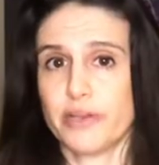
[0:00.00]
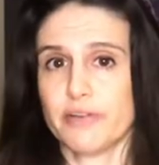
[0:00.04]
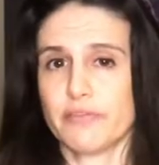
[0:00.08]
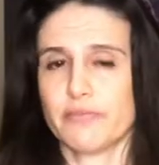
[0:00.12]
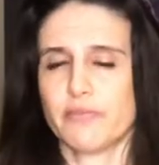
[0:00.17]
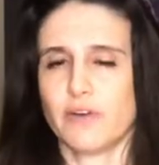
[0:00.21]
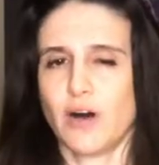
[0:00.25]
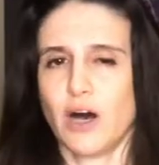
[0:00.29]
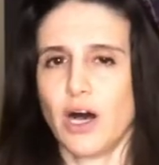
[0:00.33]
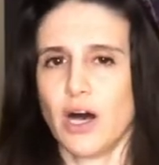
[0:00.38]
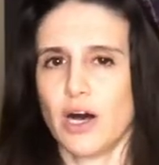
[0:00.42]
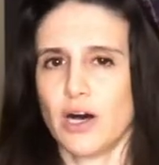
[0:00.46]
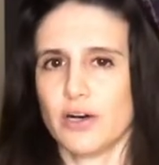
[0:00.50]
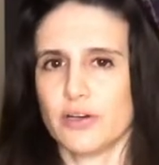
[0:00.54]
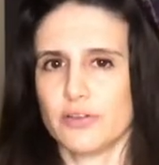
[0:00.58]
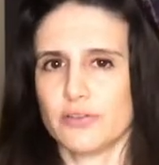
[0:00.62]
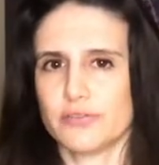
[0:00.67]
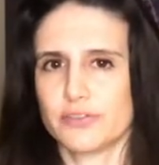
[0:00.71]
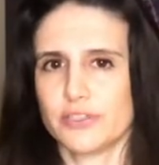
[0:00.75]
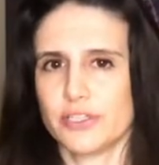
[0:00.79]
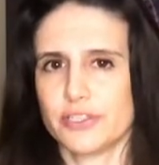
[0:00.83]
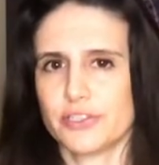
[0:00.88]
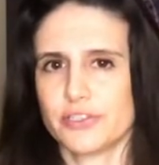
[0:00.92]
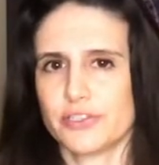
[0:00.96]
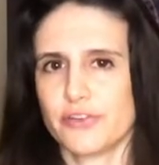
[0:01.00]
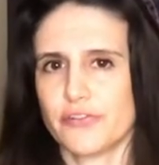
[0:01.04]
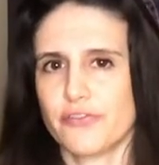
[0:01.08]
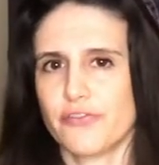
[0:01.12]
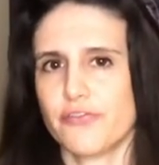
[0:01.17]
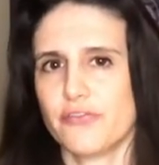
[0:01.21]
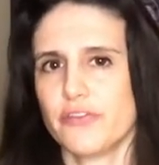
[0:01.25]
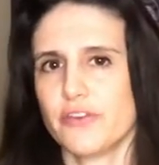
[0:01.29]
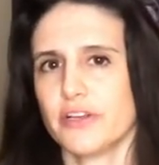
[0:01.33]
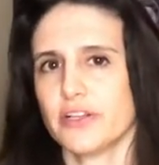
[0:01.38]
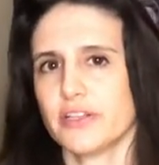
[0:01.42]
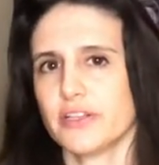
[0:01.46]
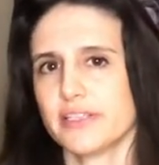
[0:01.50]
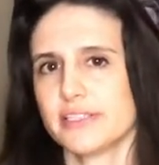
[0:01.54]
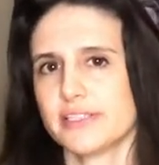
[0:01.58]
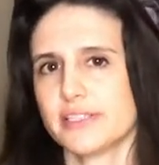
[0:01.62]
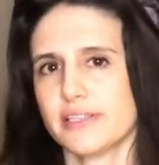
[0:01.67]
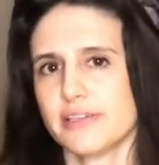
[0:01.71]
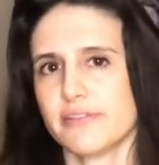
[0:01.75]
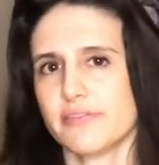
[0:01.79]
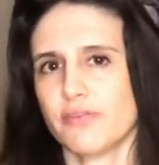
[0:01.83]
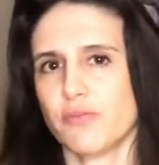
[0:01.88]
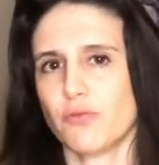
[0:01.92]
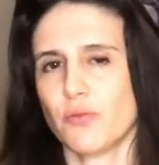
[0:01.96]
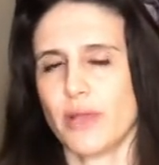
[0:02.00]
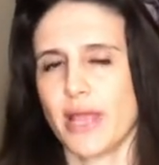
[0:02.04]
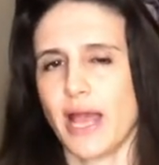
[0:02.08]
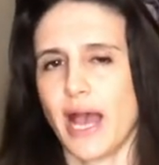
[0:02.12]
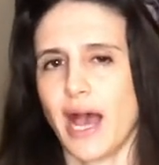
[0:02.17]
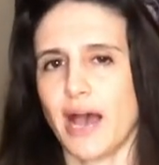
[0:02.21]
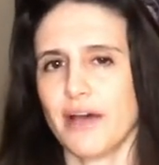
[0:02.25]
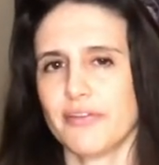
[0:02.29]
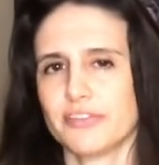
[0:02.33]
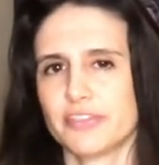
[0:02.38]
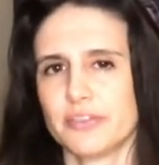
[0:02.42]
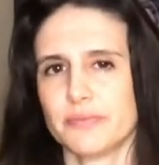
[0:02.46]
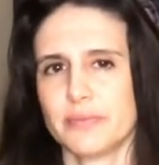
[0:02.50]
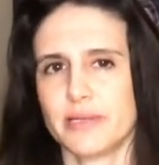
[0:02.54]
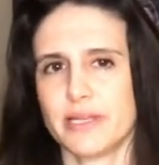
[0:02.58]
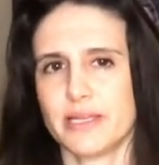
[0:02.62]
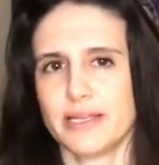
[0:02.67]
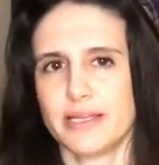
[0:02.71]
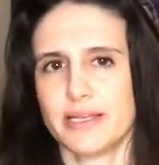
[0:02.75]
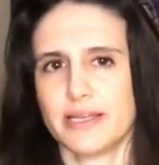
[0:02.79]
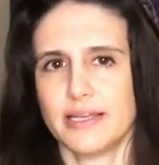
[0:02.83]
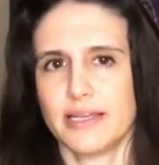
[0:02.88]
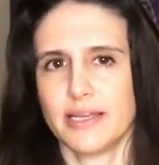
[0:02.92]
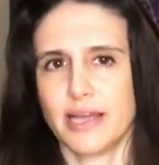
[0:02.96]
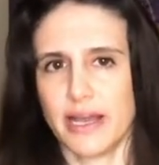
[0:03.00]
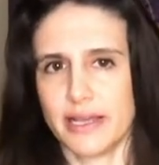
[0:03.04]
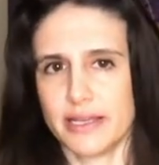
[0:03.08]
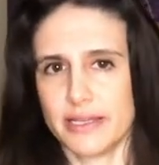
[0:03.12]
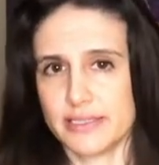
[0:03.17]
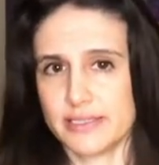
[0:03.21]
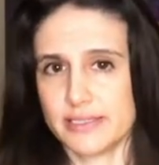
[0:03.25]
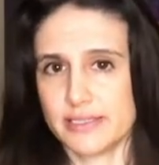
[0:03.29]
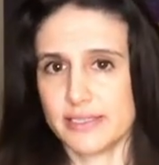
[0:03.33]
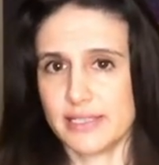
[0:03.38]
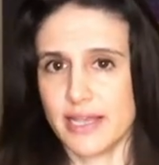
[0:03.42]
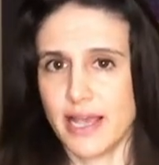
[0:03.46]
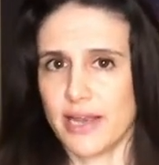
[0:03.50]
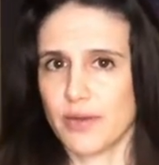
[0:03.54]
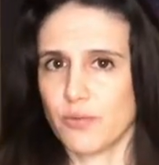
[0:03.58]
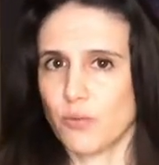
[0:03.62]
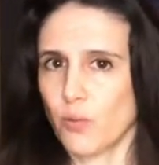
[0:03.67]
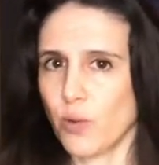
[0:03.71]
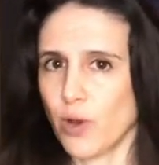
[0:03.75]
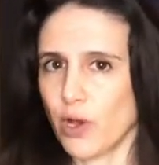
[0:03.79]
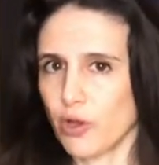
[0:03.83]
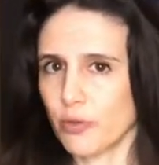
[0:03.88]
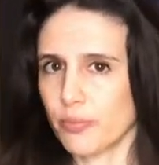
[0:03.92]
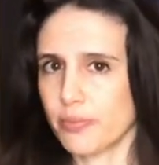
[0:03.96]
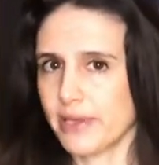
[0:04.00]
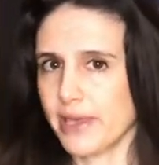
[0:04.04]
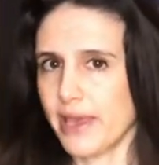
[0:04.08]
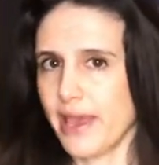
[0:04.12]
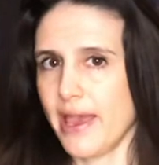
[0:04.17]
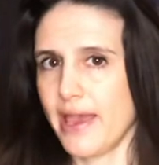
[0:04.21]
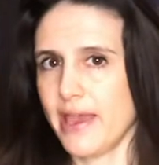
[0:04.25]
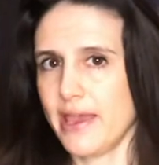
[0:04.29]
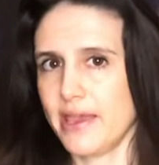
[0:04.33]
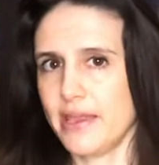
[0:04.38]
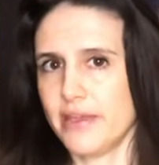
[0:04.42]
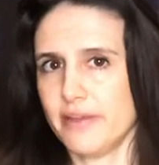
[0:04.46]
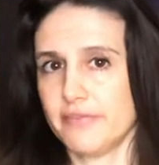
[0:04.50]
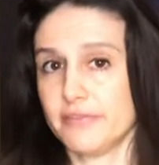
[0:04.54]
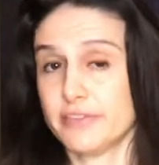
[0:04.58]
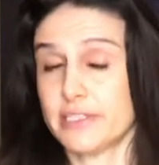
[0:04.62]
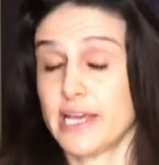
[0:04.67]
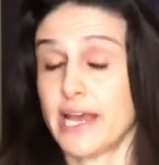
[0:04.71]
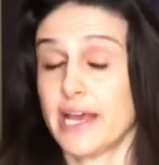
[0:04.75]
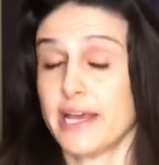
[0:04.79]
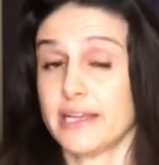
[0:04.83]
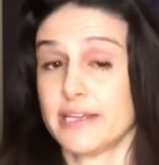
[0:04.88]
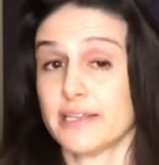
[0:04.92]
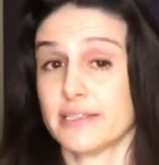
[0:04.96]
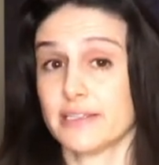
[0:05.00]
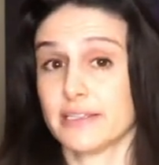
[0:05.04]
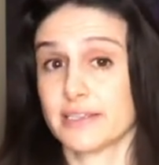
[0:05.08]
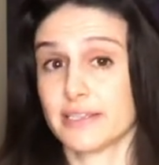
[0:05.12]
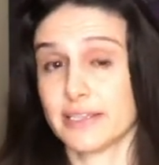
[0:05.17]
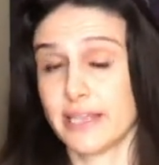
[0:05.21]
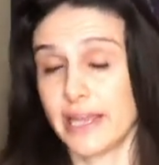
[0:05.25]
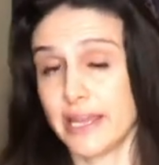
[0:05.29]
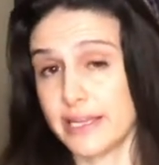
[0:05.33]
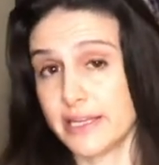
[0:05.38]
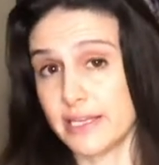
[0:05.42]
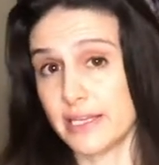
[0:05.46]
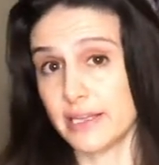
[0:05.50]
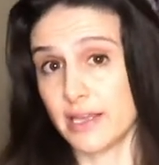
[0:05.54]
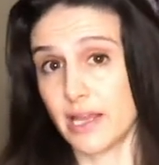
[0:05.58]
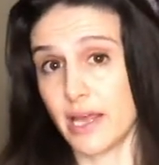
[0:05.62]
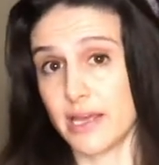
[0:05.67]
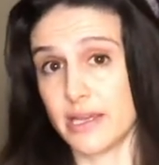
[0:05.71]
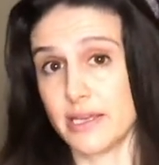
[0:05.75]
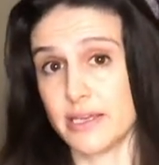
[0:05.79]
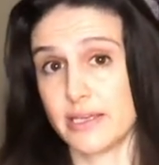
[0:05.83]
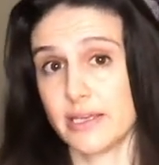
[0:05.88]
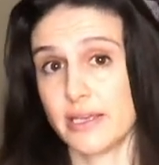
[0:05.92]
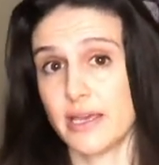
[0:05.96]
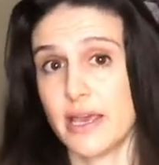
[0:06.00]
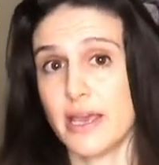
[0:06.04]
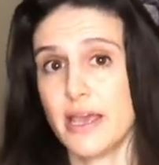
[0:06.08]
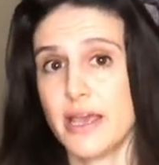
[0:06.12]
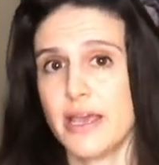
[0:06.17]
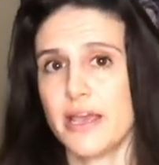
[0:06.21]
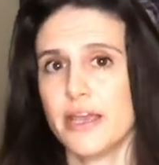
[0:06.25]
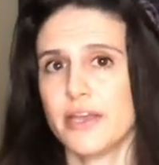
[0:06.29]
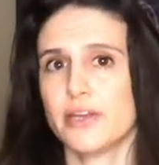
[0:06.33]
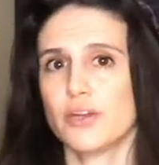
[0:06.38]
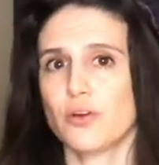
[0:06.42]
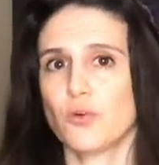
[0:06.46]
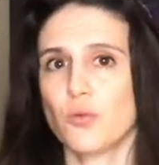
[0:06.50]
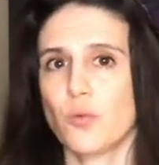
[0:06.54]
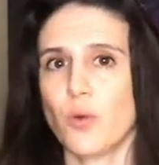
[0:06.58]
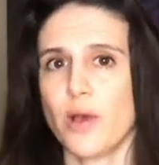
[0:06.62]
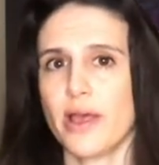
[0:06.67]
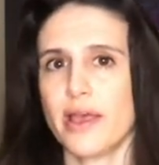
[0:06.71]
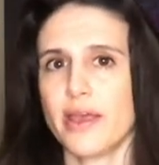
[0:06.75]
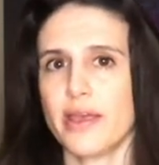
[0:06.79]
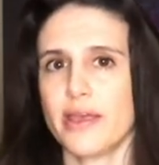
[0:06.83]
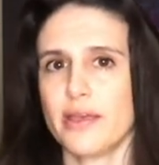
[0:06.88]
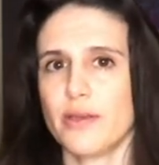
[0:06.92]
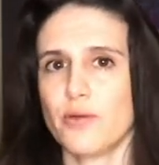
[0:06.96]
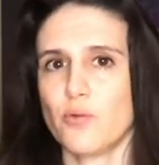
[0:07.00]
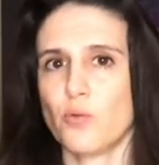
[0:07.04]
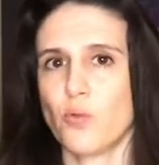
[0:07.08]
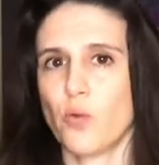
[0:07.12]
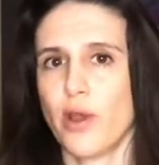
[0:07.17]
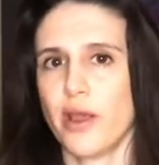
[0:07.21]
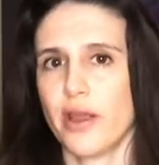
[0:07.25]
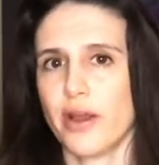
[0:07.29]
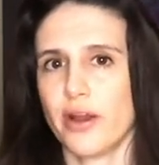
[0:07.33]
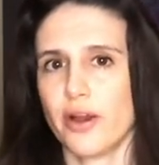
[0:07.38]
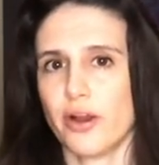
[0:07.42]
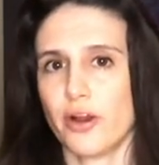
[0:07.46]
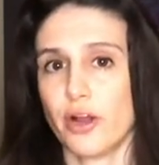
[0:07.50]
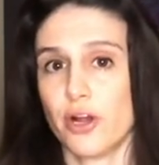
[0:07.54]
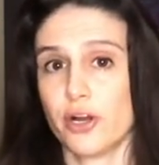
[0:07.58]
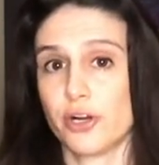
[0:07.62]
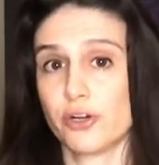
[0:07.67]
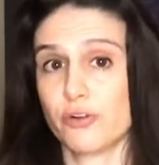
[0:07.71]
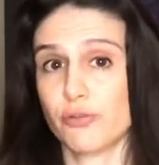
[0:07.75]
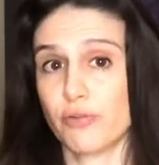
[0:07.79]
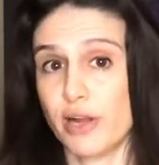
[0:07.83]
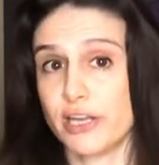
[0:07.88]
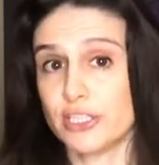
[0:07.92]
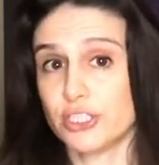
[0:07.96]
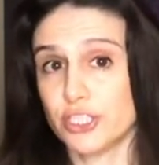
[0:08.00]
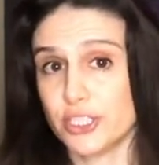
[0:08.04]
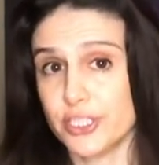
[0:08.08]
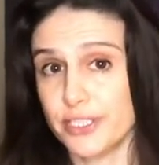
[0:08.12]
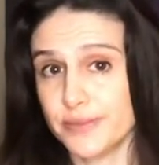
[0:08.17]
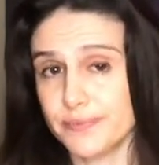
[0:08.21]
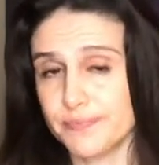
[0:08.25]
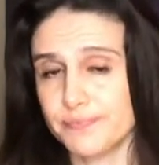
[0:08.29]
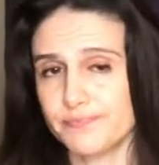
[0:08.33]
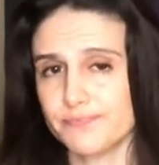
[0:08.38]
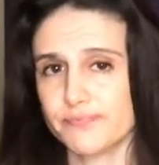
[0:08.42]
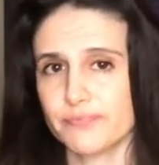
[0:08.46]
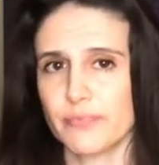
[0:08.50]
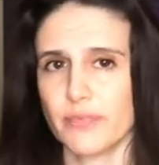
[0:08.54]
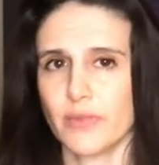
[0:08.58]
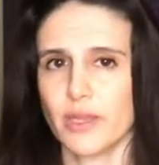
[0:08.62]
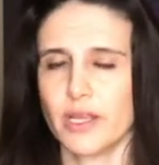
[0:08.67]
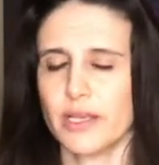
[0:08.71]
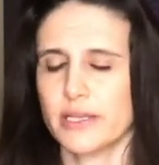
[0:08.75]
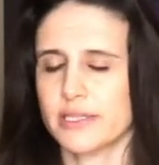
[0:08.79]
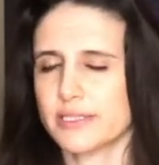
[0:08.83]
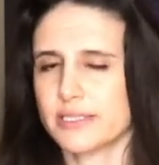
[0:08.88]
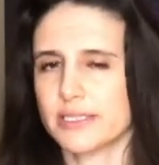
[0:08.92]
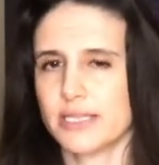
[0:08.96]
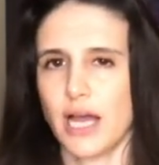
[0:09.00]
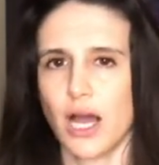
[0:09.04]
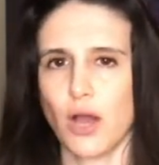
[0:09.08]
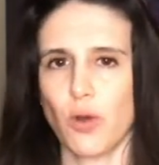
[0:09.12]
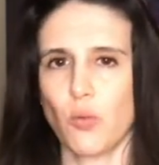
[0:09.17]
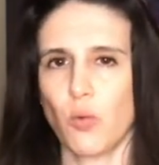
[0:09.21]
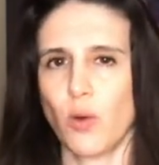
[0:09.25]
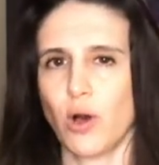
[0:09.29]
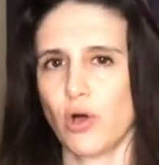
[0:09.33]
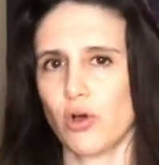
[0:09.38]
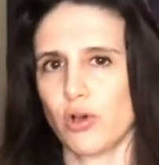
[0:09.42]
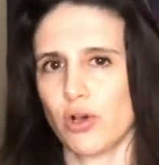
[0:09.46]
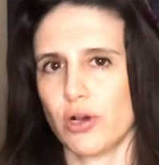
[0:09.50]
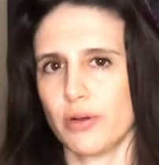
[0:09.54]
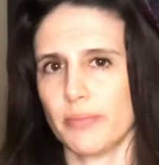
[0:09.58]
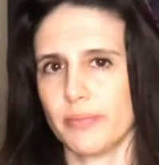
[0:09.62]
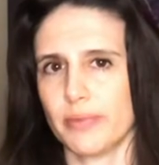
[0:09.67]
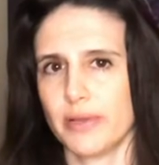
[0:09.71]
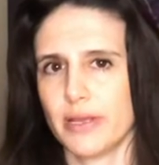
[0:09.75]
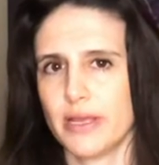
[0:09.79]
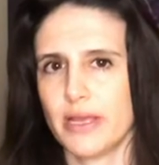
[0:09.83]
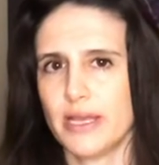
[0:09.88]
evolved to feel as if we have to be nice and well-behaved and ladylike in a way where aggression is not welcome.